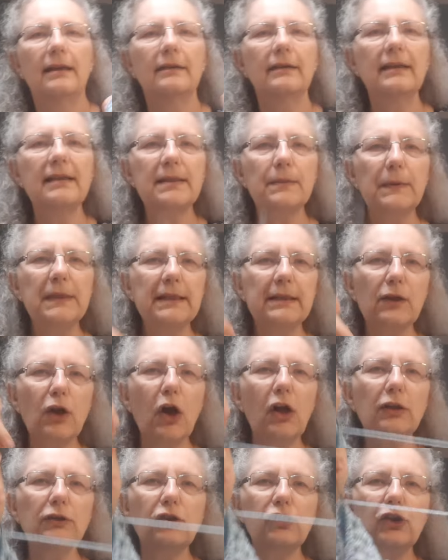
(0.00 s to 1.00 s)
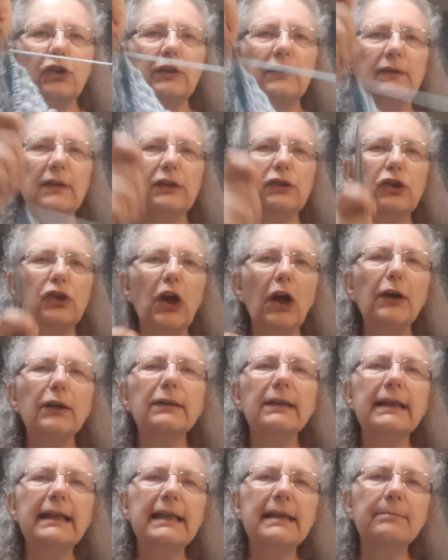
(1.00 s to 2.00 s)
This one's called Ch the
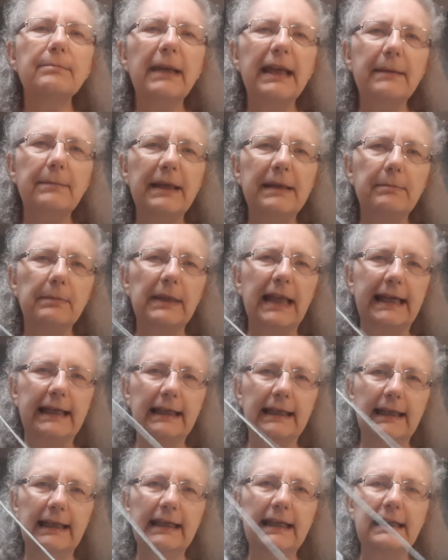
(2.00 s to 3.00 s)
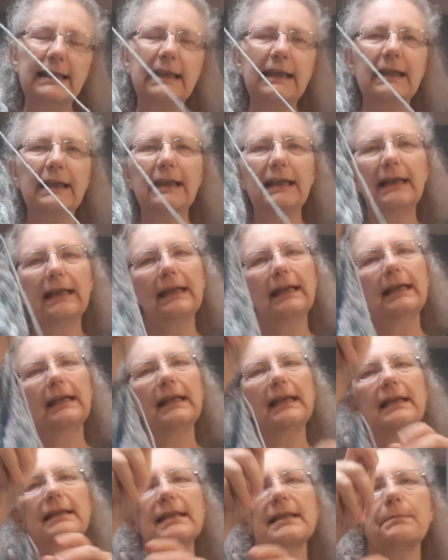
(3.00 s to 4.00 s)
Charlie Baby Blanket.
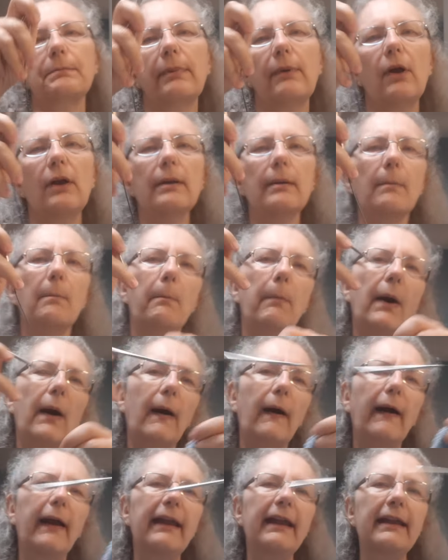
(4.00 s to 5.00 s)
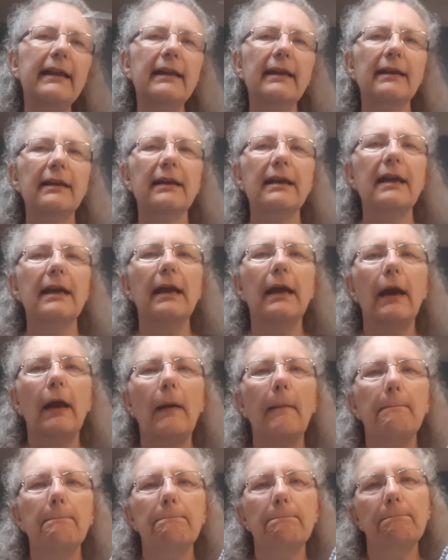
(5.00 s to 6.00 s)
It's bought by
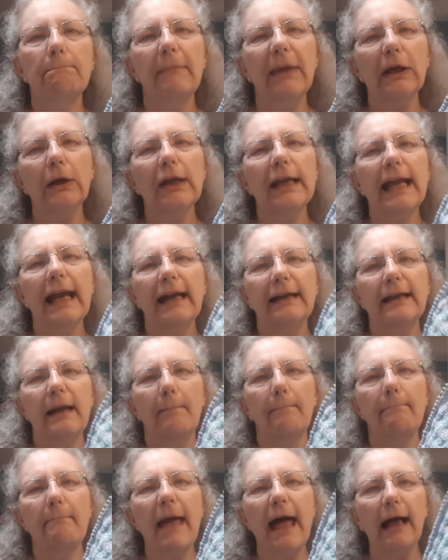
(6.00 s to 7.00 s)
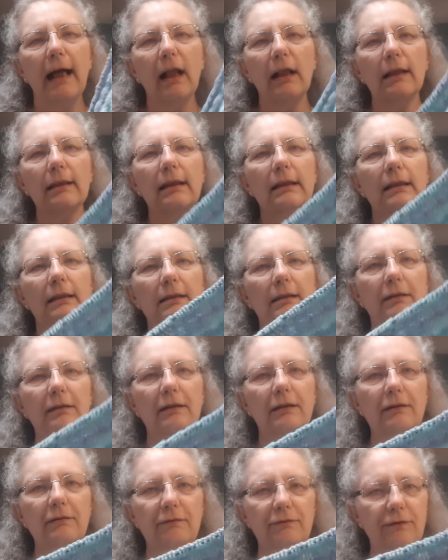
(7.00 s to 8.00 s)
Marianna Mel
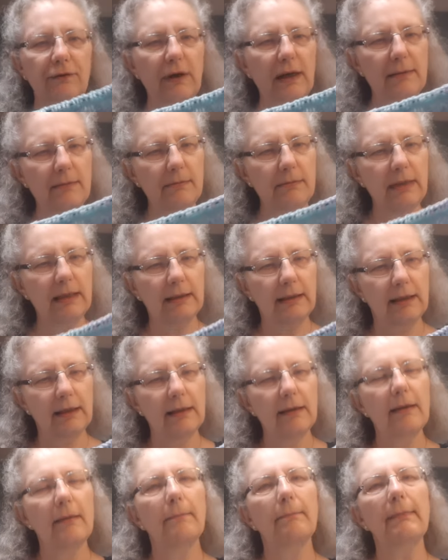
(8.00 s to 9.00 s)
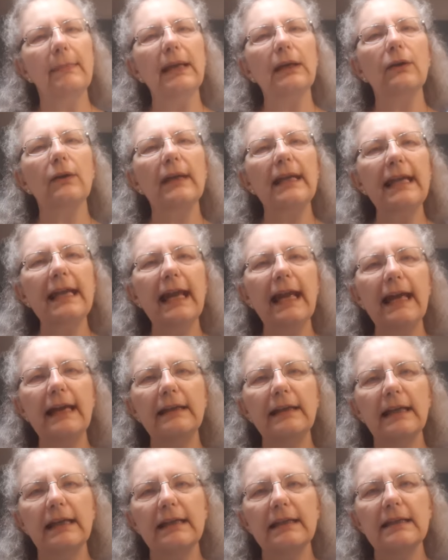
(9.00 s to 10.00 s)
from
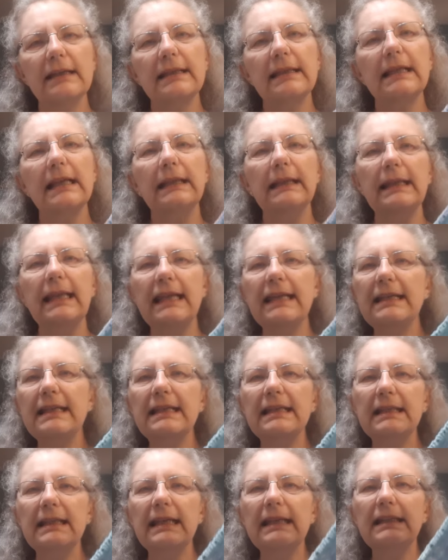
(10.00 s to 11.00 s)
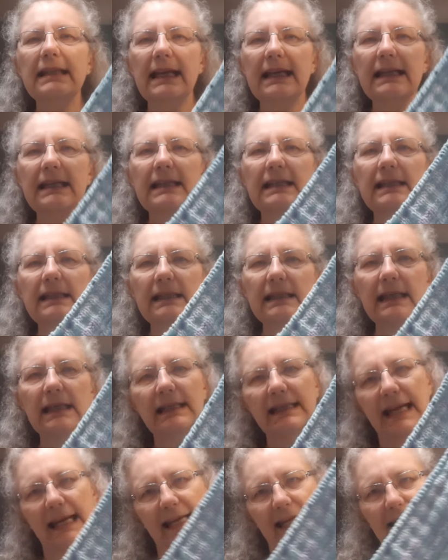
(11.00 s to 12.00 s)
Marianna's Lazy Daisy
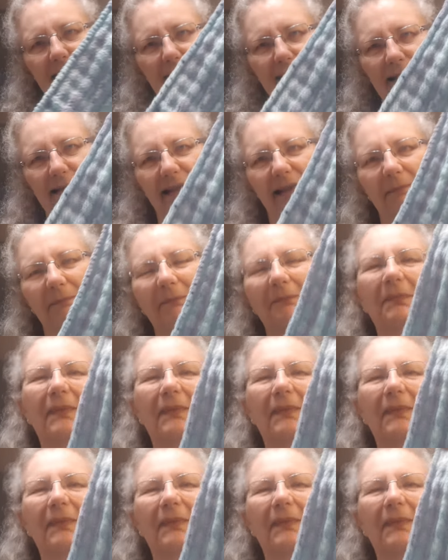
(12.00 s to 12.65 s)
Days.